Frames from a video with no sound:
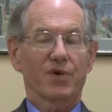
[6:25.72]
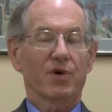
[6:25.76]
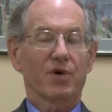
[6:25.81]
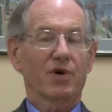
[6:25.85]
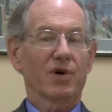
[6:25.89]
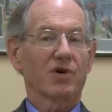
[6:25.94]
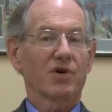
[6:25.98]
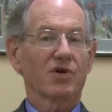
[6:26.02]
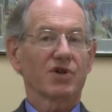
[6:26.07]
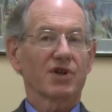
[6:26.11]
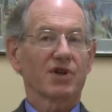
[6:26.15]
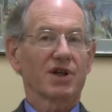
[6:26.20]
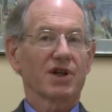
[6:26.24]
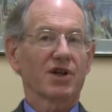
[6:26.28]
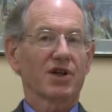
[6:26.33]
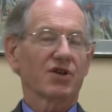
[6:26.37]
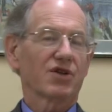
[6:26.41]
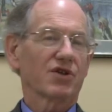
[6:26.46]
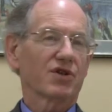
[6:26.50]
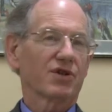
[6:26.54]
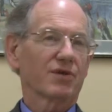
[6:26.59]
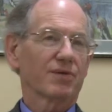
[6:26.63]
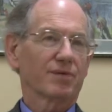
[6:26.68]
oil
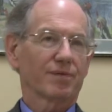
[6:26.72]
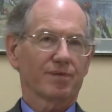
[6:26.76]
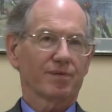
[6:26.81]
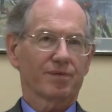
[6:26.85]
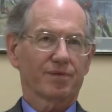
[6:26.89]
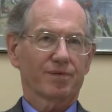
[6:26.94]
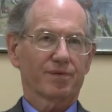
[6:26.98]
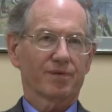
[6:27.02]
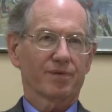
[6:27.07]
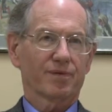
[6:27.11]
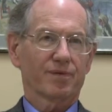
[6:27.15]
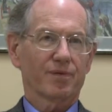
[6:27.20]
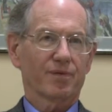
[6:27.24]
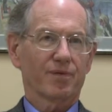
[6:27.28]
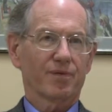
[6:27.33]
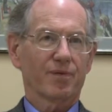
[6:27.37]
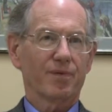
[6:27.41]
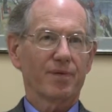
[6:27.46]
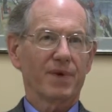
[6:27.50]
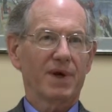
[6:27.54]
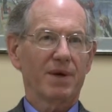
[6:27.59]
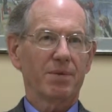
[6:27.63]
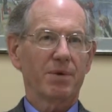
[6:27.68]
sands
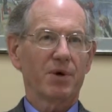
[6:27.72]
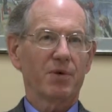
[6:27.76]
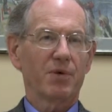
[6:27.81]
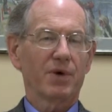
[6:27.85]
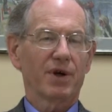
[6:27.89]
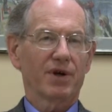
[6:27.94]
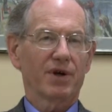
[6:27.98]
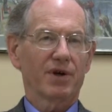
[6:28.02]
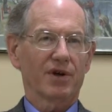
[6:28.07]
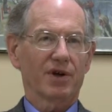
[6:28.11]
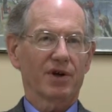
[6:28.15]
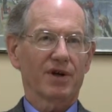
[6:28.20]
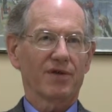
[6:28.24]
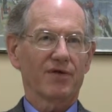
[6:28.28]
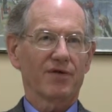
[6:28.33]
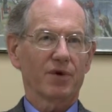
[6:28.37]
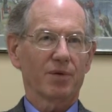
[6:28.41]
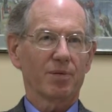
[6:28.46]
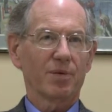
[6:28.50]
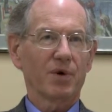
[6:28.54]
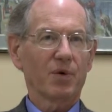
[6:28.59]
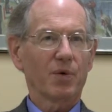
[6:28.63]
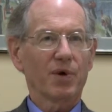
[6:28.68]
maybe we can give
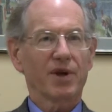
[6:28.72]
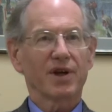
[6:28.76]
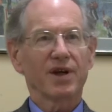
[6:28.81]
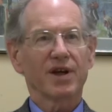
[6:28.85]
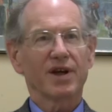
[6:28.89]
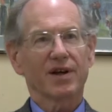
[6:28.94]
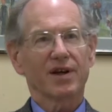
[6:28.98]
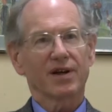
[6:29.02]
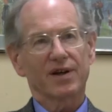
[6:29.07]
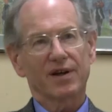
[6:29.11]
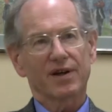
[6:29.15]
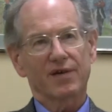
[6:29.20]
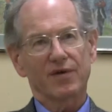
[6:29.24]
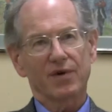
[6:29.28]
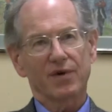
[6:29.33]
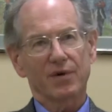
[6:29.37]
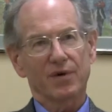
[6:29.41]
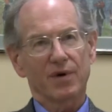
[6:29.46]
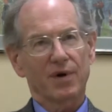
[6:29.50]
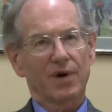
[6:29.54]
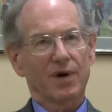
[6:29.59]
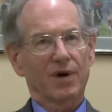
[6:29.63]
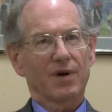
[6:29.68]
you, but we can't give
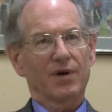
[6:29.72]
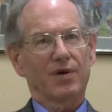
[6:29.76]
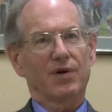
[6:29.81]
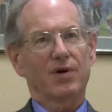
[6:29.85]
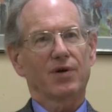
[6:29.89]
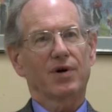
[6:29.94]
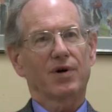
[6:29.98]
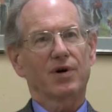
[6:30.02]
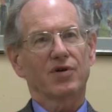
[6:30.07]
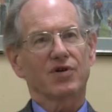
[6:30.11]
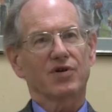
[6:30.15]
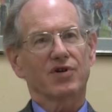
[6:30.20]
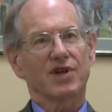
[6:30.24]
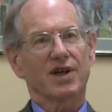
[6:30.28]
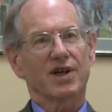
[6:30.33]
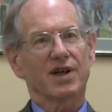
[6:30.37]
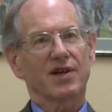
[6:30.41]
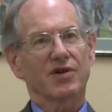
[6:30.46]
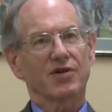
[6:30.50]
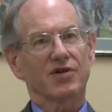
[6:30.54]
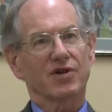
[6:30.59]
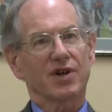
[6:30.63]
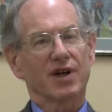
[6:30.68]
you the oil
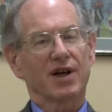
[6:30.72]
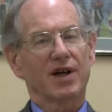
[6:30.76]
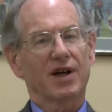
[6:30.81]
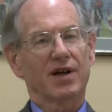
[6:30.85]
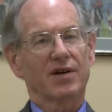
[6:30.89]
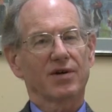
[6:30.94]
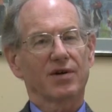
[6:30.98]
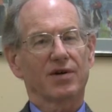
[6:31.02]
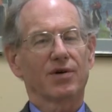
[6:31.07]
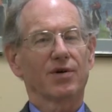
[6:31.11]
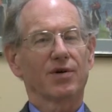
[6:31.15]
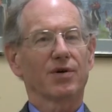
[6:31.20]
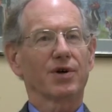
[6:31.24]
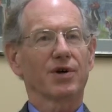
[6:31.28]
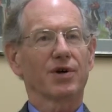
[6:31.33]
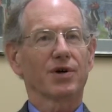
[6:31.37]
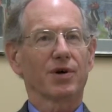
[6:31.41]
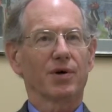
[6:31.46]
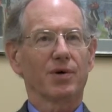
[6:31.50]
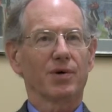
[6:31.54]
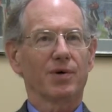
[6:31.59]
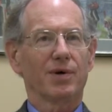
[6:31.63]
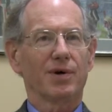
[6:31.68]
sands and the dirty
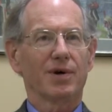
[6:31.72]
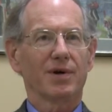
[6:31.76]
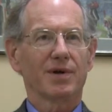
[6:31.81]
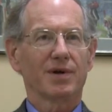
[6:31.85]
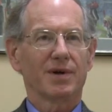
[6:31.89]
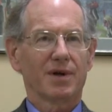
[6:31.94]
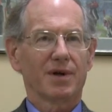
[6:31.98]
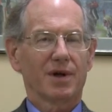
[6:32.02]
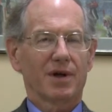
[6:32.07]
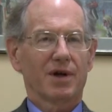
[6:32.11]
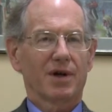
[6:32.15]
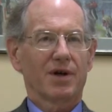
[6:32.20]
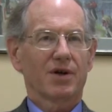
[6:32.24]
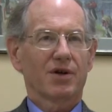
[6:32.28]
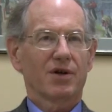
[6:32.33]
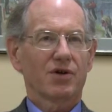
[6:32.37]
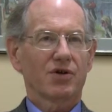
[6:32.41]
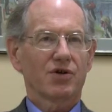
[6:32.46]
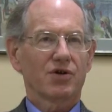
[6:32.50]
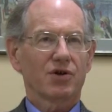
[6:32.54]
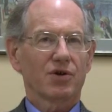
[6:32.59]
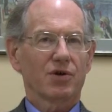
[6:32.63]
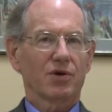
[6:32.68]
coal.
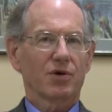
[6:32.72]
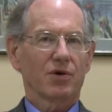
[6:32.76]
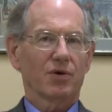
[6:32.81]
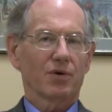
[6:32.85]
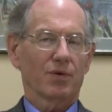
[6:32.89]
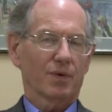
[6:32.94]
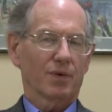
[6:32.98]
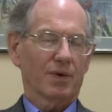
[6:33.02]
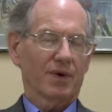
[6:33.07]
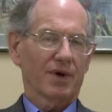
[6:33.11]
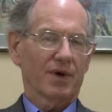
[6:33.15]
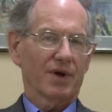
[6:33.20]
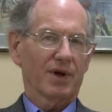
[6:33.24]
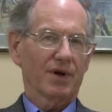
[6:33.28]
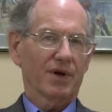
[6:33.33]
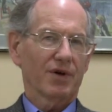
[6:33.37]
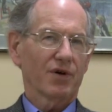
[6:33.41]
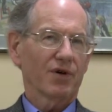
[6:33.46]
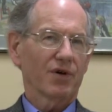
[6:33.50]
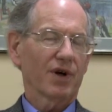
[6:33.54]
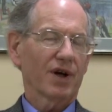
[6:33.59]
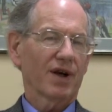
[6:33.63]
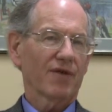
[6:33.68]
So
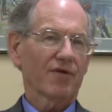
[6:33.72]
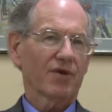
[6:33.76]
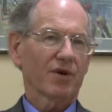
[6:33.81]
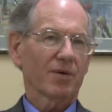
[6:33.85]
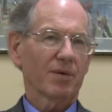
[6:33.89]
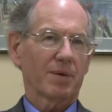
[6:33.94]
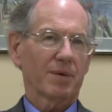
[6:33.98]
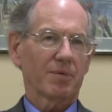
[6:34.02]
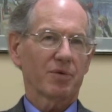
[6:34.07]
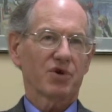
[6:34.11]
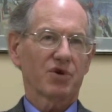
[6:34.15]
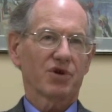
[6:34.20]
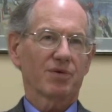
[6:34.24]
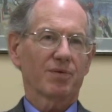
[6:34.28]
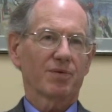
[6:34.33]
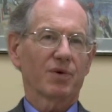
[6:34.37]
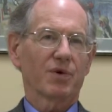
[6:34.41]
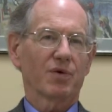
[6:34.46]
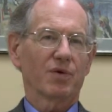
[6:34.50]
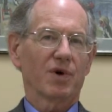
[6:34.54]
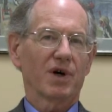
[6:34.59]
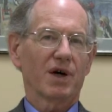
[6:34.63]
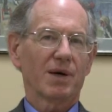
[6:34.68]
you're going to have to come up with some
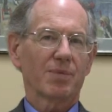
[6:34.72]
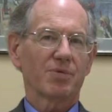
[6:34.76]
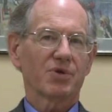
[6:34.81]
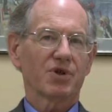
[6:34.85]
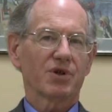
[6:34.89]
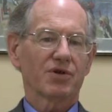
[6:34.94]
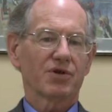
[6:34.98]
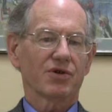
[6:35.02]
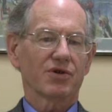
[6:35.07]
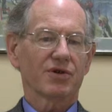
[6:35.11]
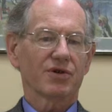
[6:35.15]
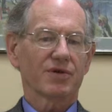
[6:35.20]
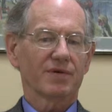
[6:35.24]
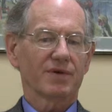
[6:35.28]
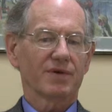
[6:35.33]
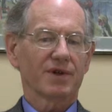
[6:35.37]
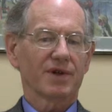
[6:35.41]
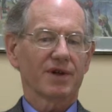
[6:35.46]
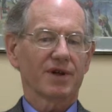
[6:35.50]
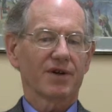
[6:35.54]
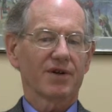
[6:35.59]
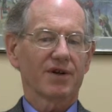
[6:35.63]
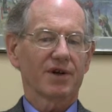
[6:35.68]
new options.
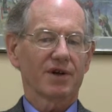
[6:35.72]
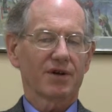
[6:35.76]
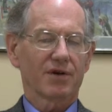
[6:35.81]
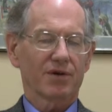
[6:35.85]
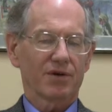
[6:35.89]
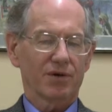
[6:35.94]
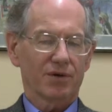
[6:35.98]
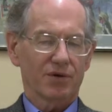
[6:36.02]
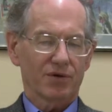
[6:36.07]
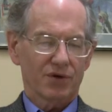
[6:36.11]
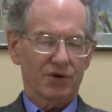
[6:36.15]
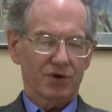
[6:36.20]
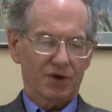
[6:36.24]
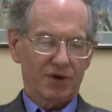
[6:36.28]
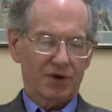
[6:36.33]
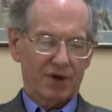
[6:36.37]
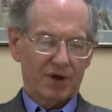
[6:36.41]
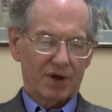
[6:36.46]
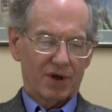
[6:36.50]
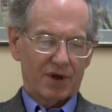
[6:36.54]
And I think those